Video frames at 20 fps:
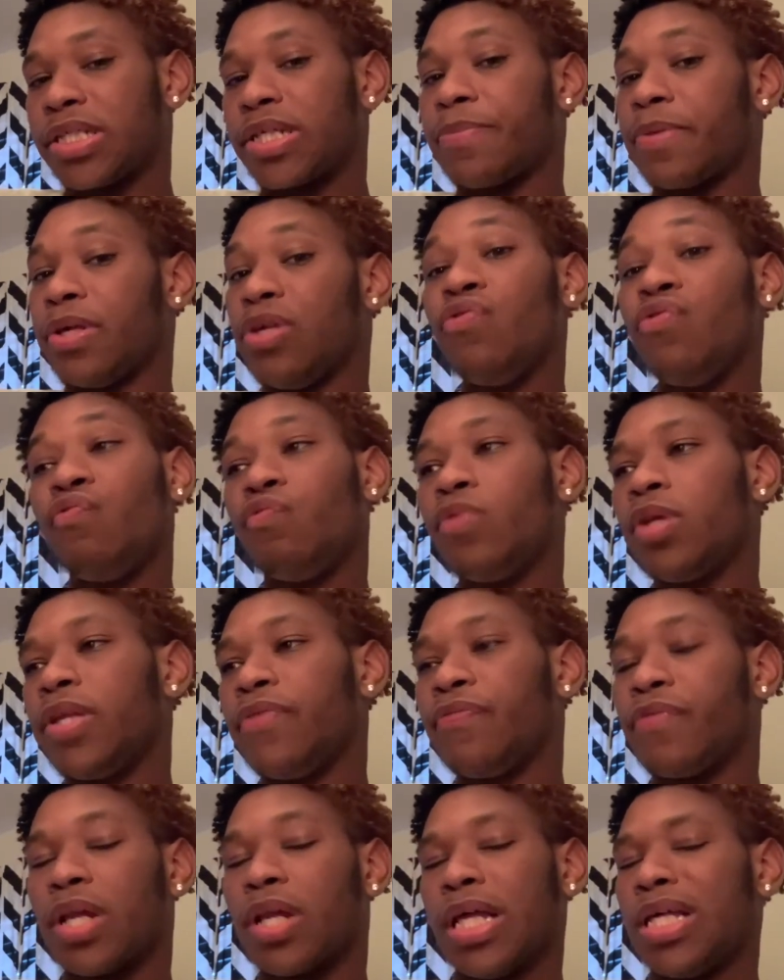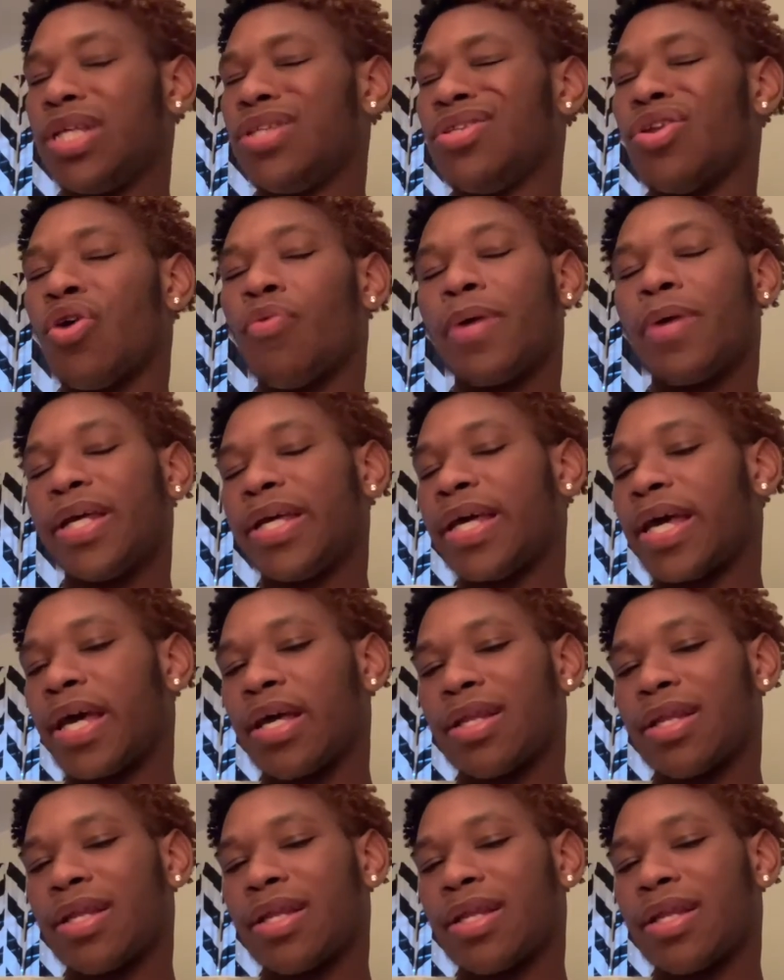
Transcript: and you really felt like nobody cared,